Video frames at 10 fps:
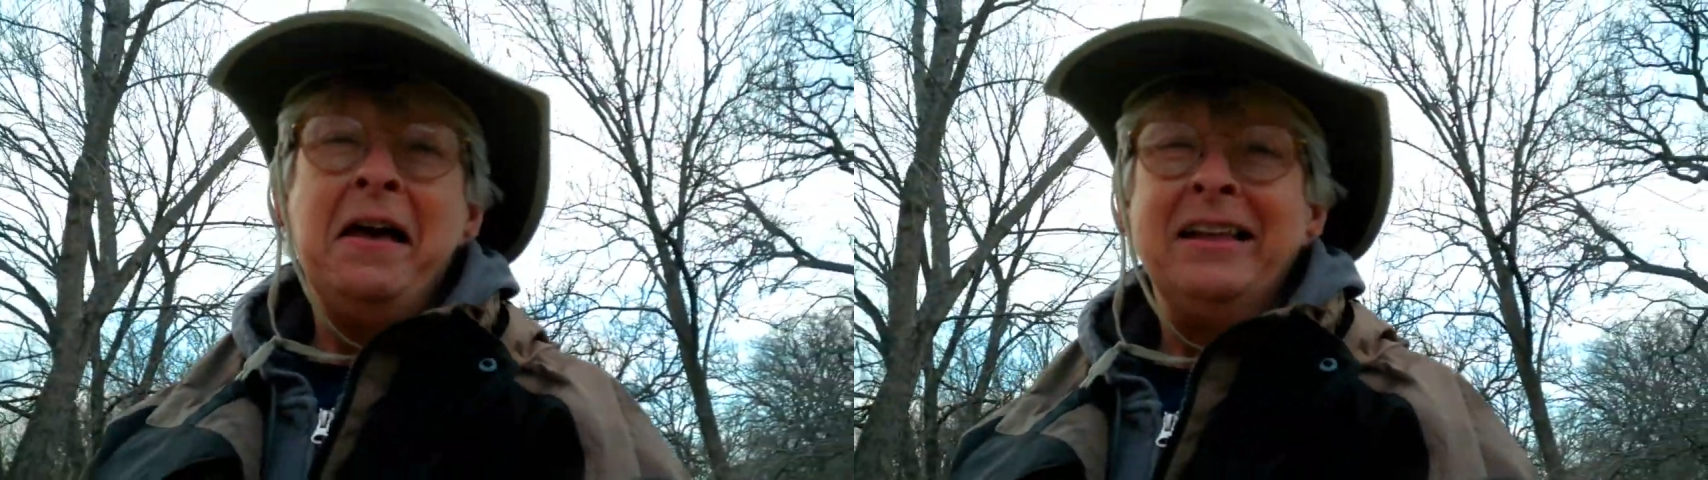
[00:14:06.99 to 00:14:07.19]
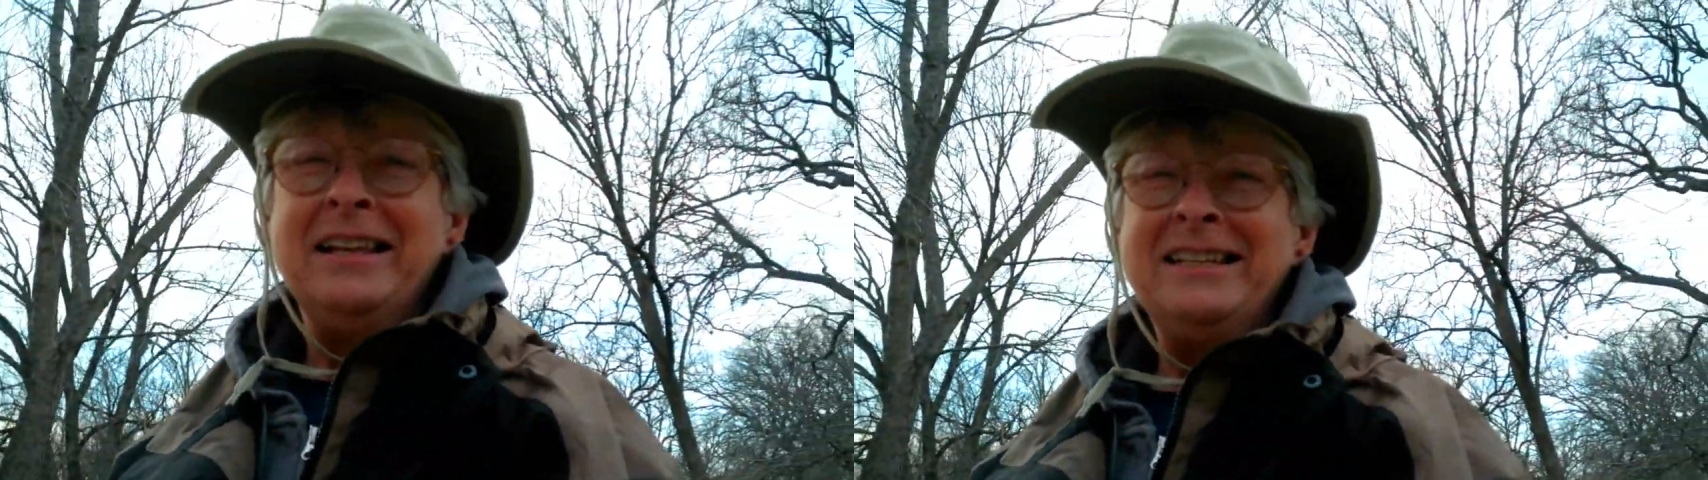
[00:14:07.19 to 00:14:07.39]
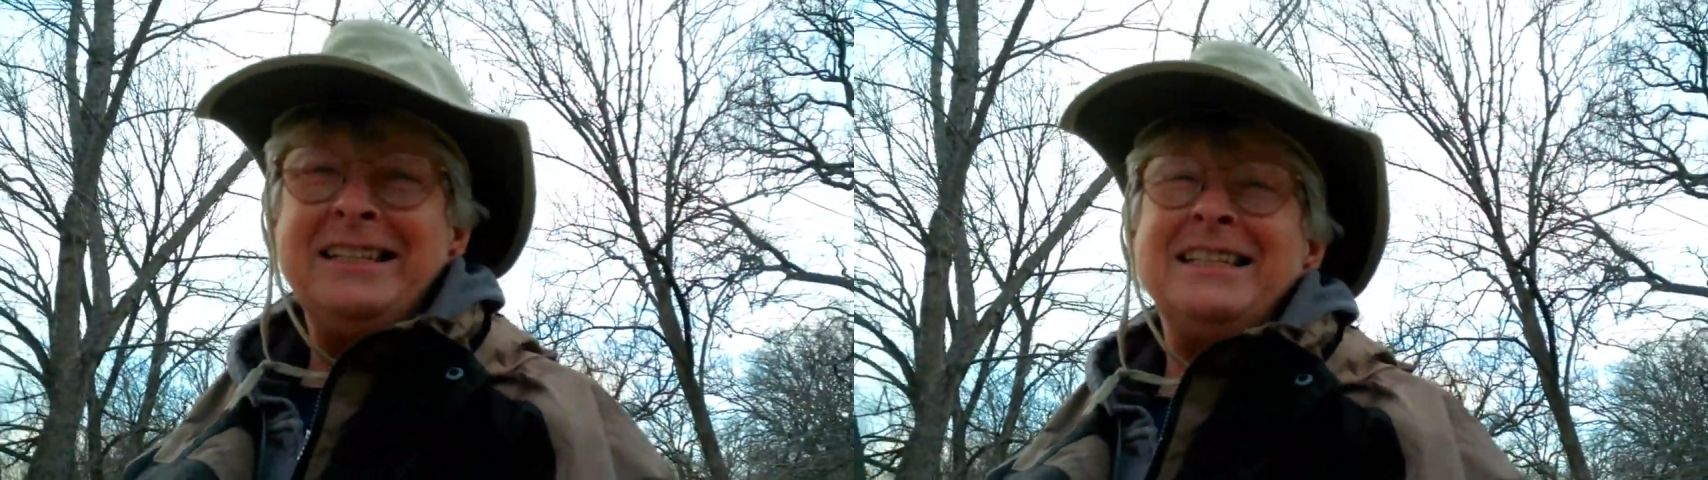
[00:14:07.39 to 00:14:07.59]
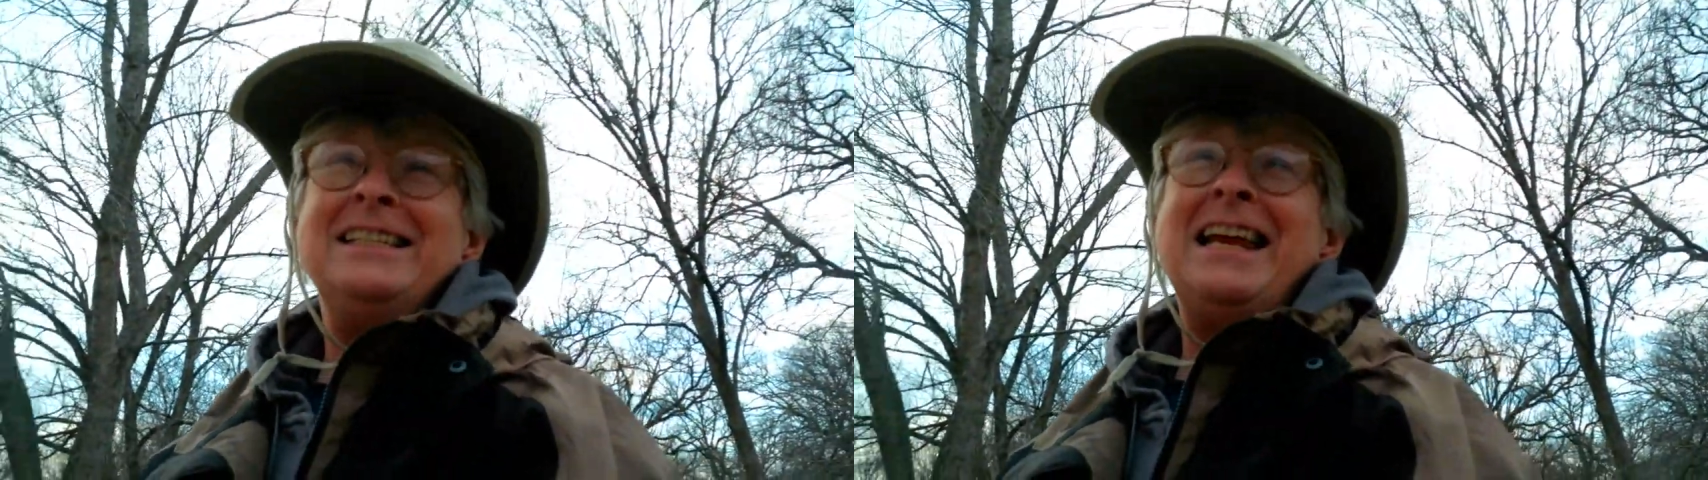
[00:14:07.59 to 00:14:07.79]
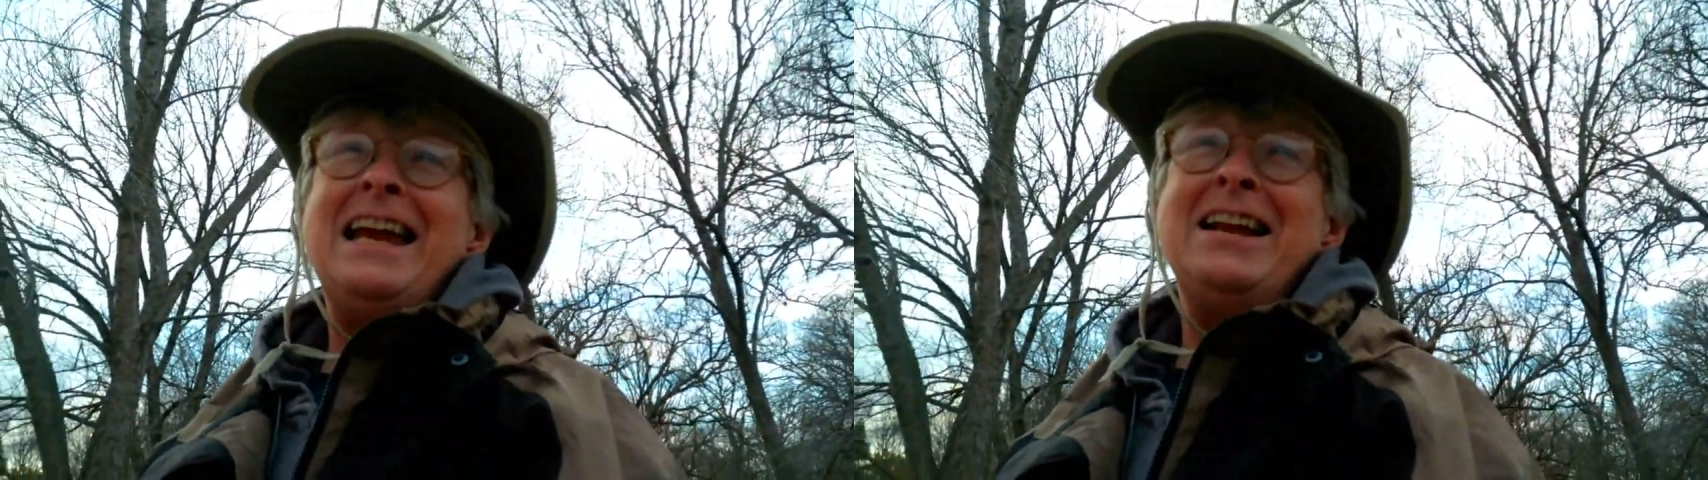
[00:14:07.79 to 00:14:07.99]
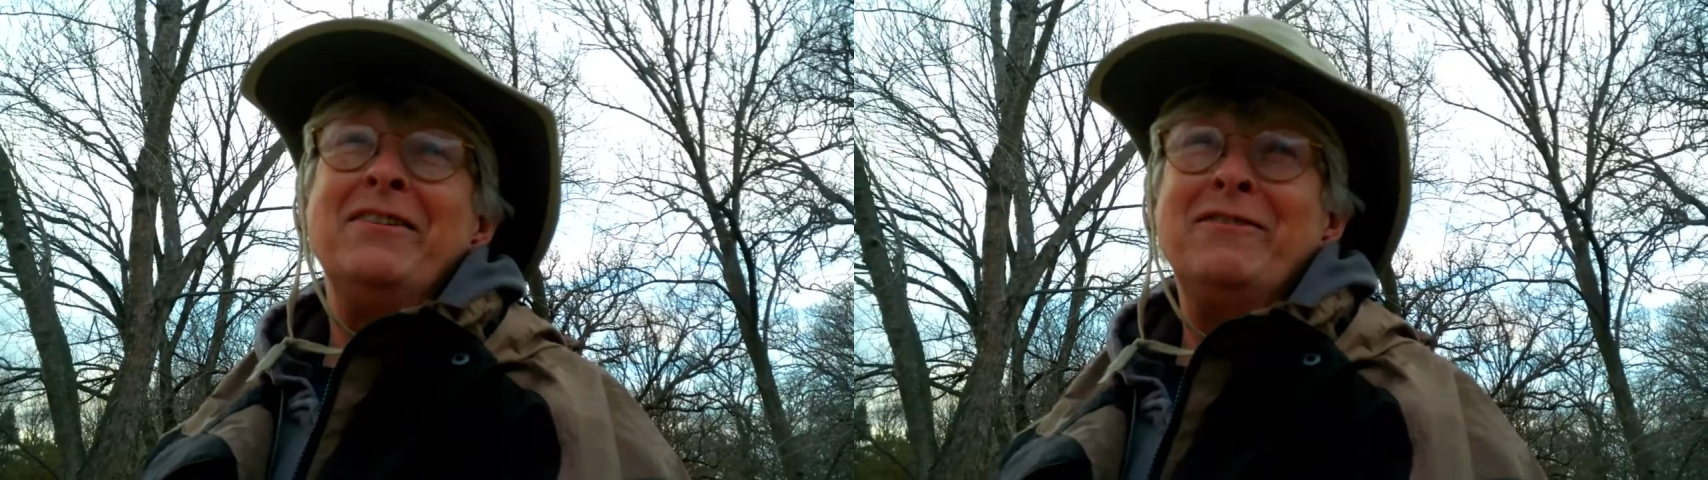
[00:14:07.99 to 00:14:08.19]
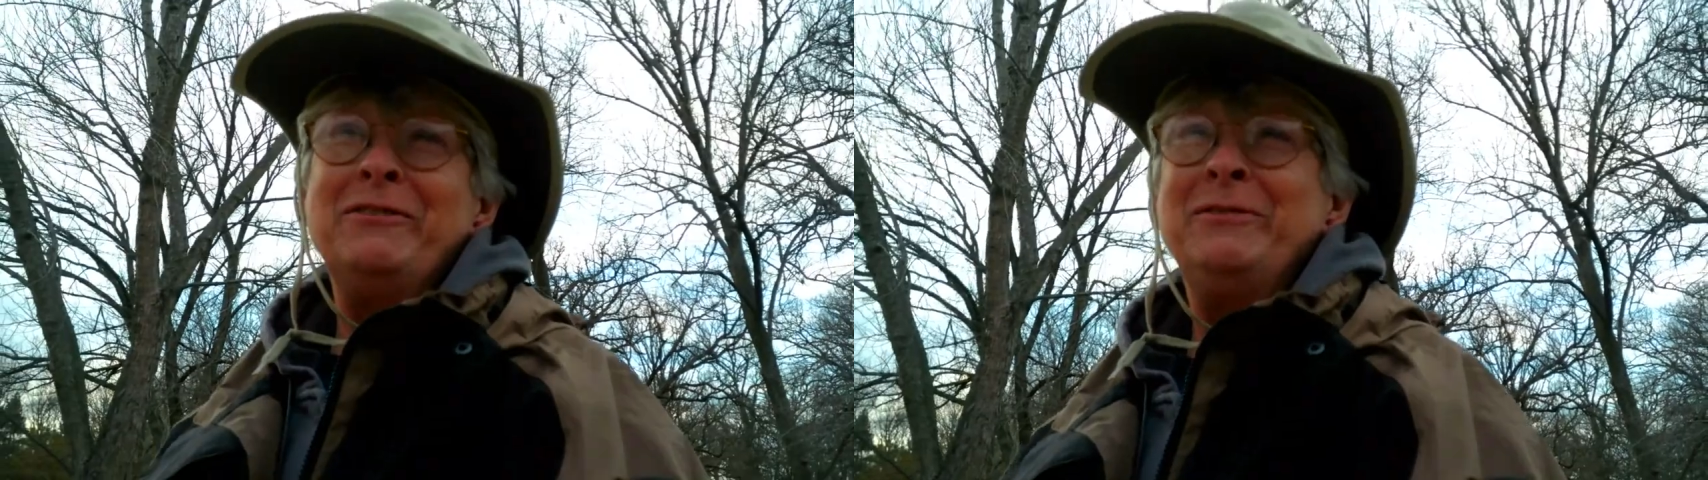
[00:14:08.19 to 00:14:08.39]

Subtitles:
this is Dana from